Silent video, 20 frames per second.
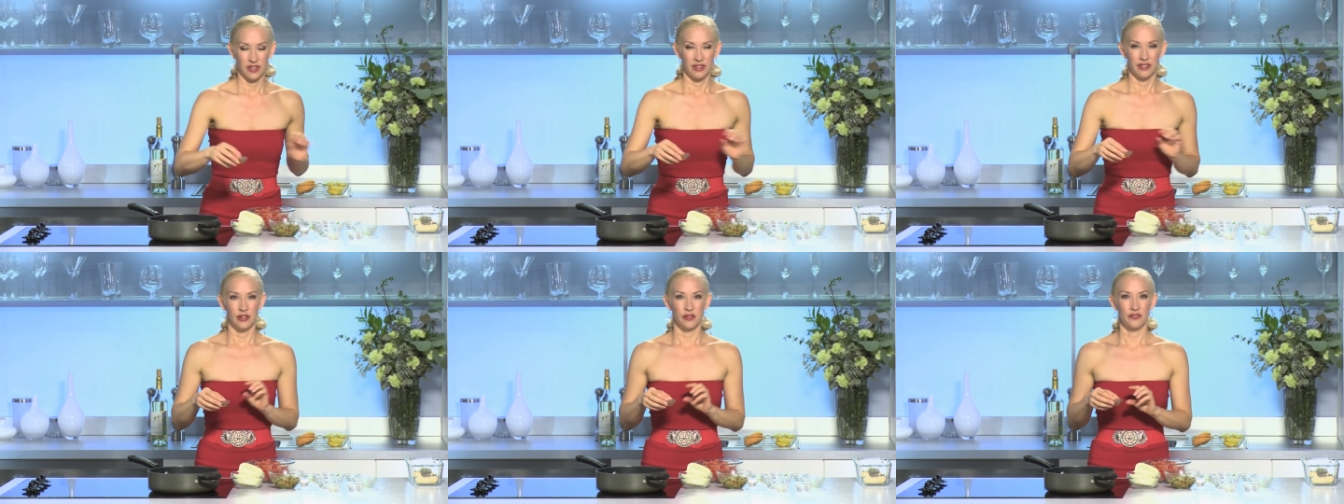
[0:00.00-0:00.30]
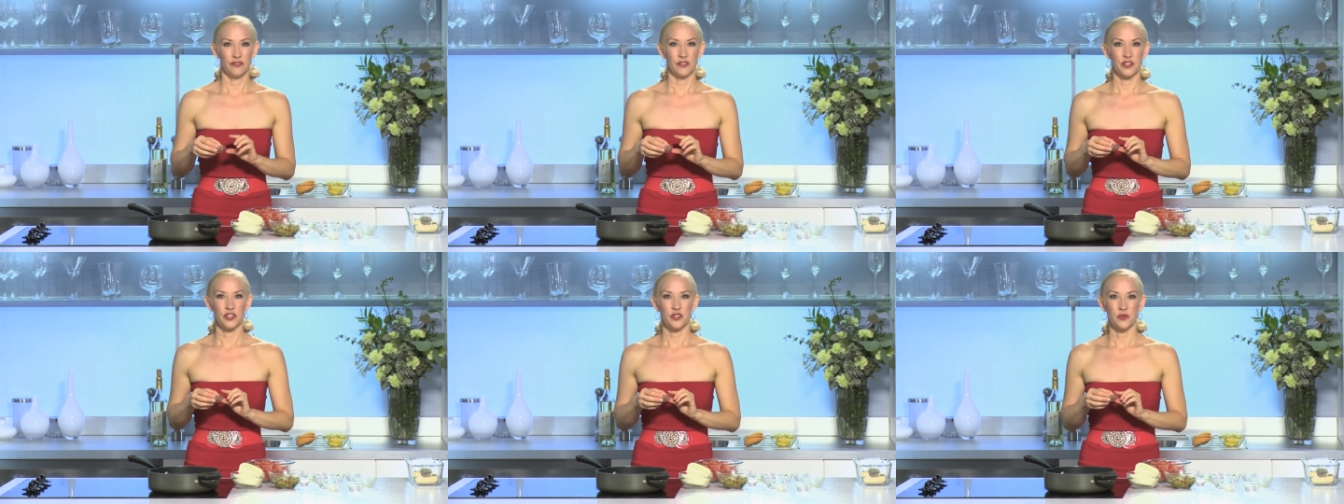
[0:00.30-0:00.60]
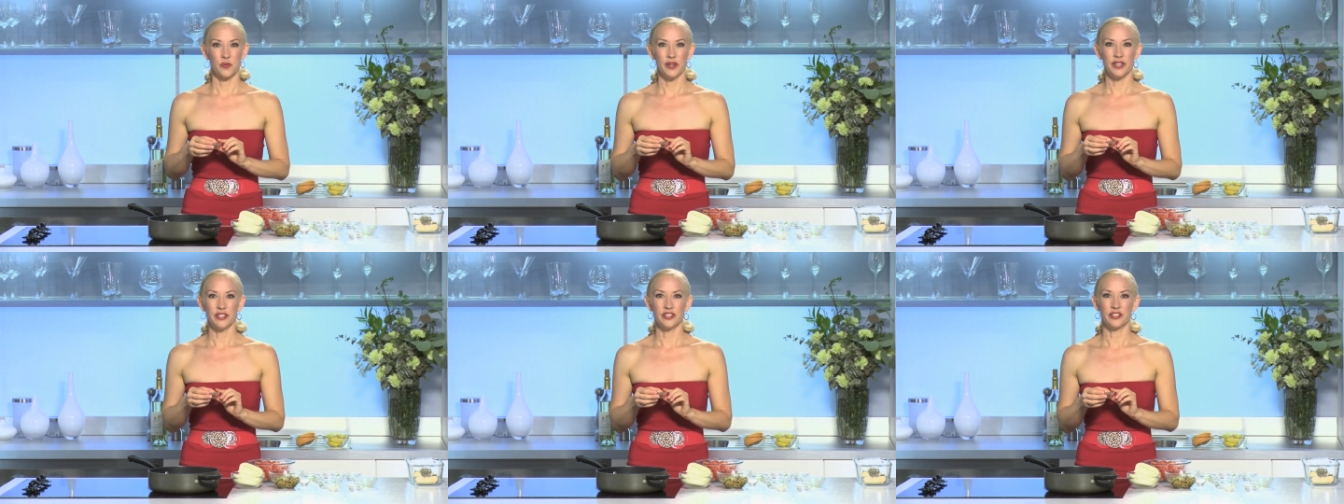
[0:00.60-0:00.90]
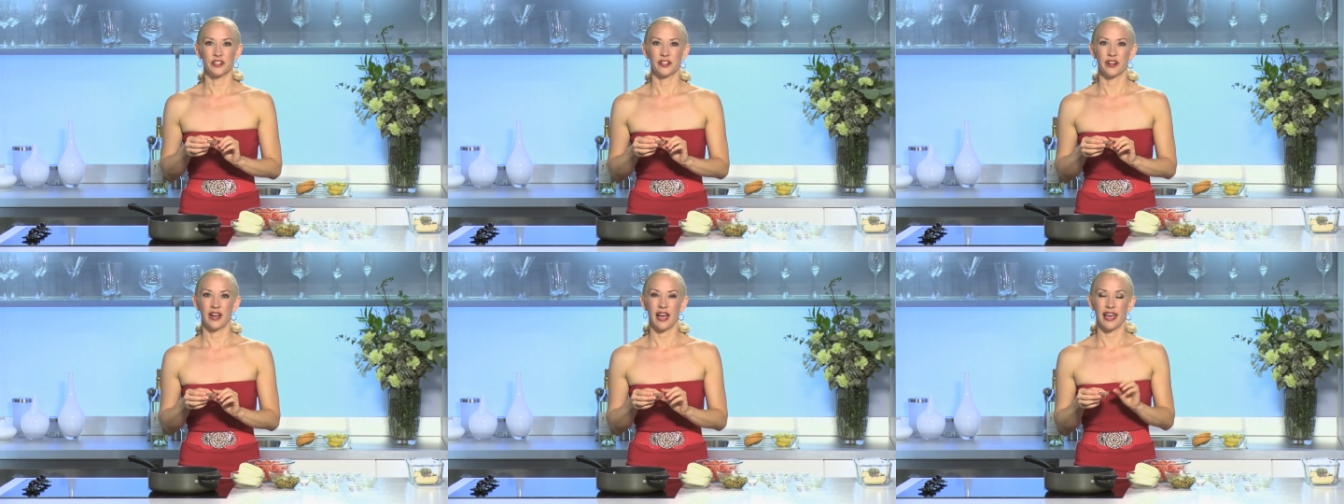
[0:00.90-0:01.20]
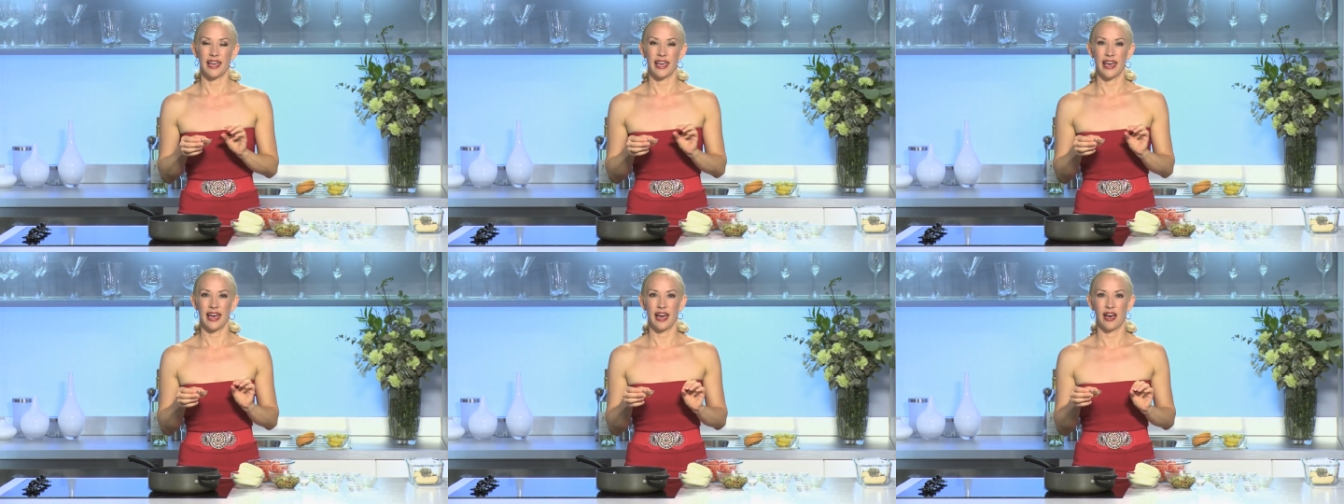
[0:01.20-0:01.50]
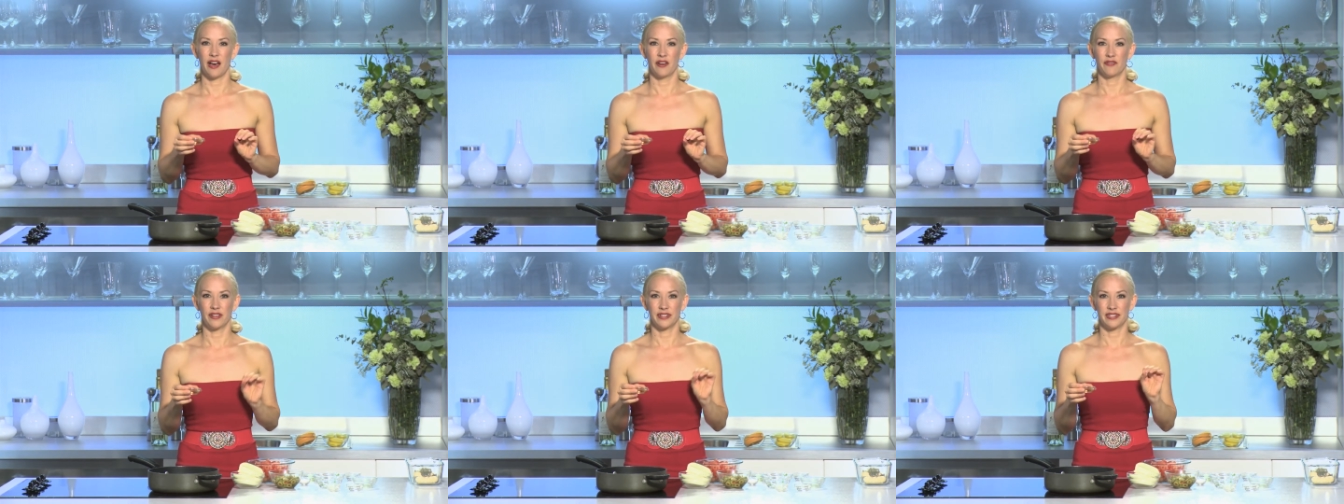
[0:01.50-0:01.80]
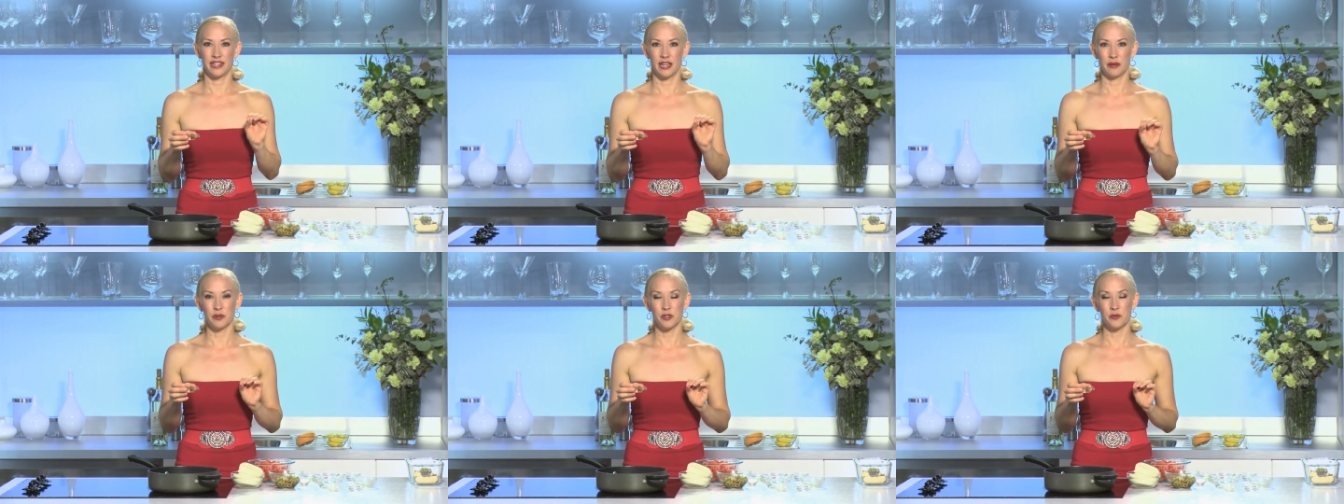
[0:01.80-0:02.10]
Now for sweetener, I have a
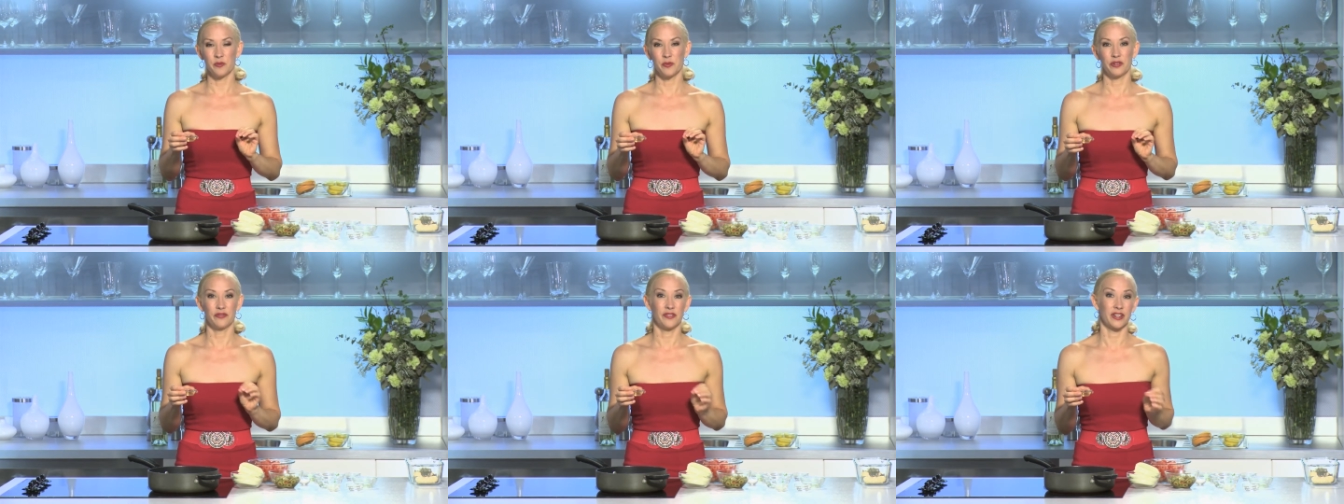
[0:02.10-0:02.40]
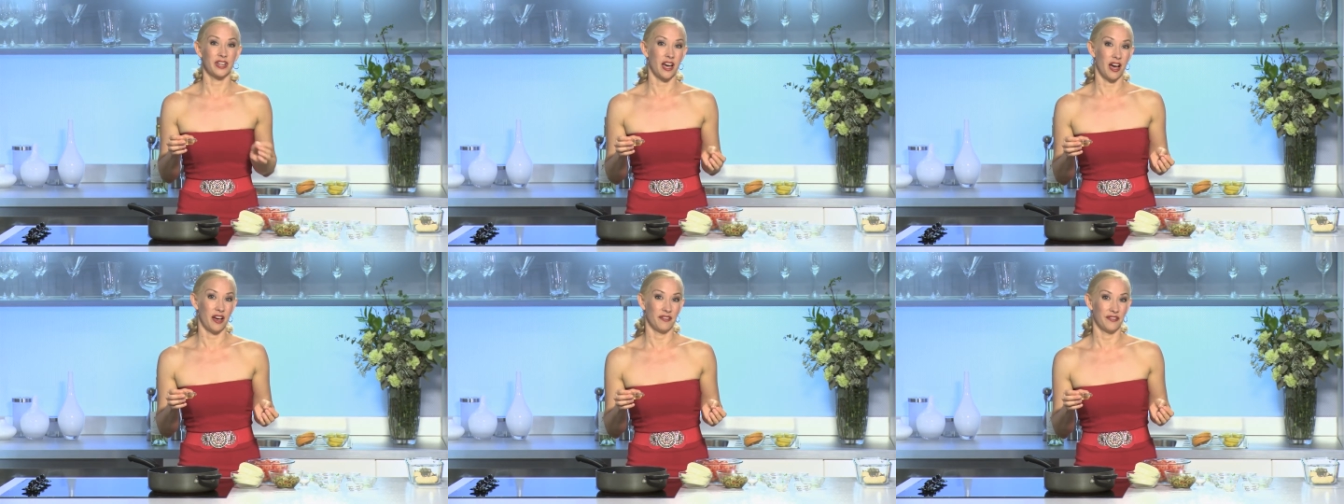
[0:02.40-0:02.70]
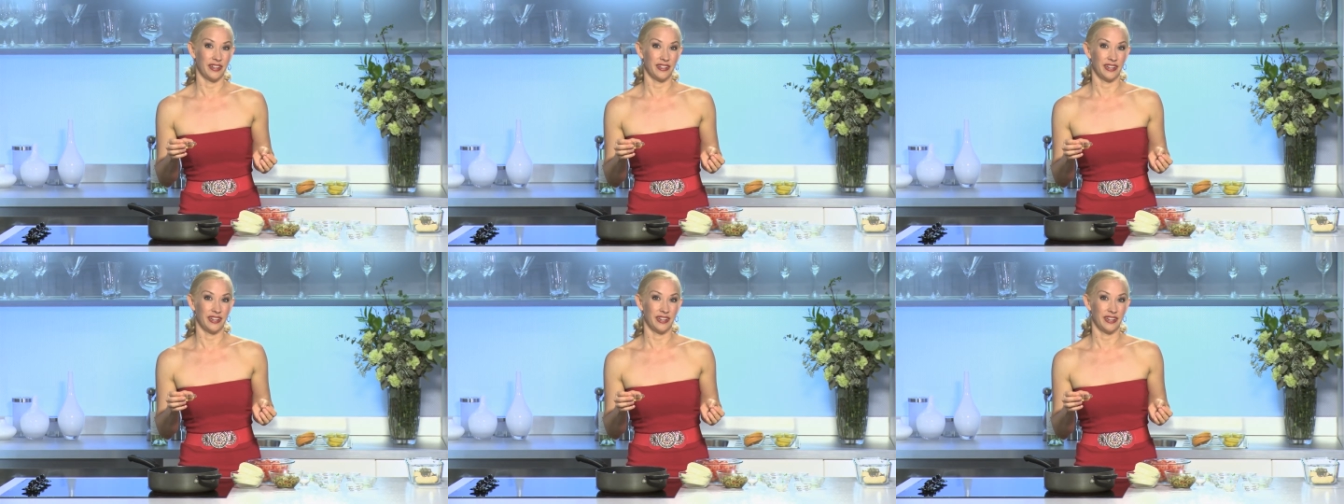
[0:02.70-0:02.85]
tablespoon of agave